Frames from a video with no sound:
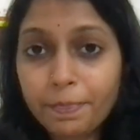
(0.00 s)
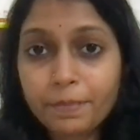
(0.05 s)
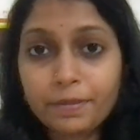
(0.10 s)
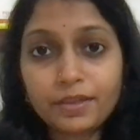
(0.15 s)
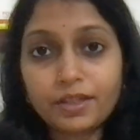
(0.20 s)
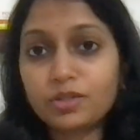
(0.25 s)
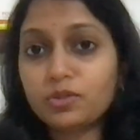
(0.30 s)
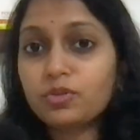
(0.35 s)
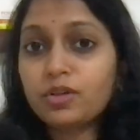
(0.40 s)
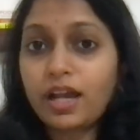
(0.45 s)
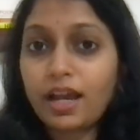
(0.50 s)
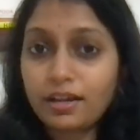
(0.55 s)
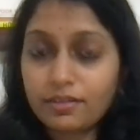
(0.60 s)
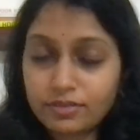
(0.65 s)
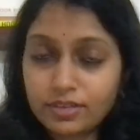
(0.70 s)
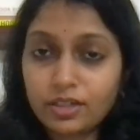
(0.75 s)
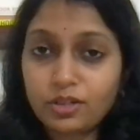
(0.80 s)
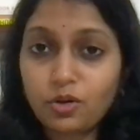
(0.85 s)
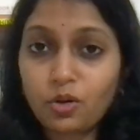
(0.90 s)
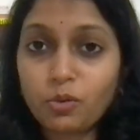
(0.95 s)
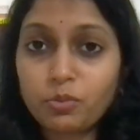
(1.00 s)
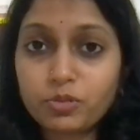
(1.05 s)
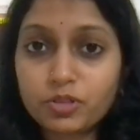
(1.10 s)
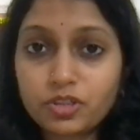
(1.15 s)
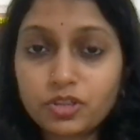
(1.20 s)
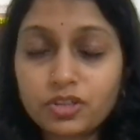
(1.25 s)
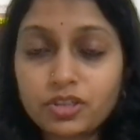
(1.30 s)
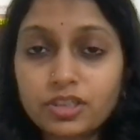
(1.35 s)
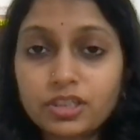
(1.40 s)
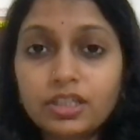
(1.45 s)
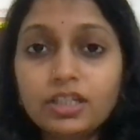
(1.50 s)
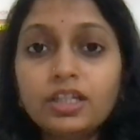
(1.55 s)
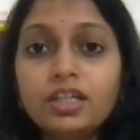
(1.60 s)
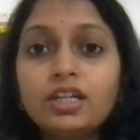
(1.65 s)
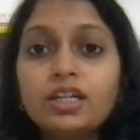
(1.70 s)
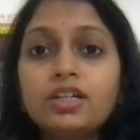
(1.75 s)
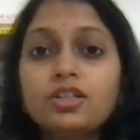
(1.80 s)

They don't have that opportunity.